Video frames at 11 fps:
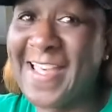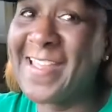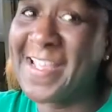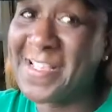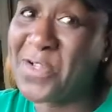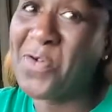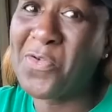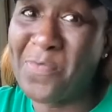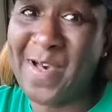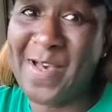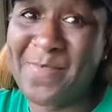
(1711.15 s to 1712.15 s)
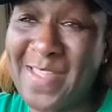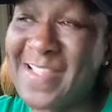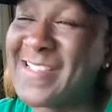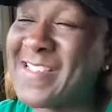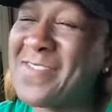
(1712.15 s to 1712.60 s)
And that's cool by me
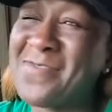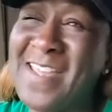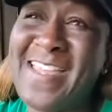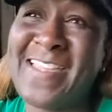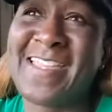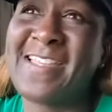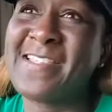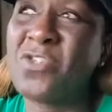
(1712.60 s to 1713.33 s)
because I don't like it.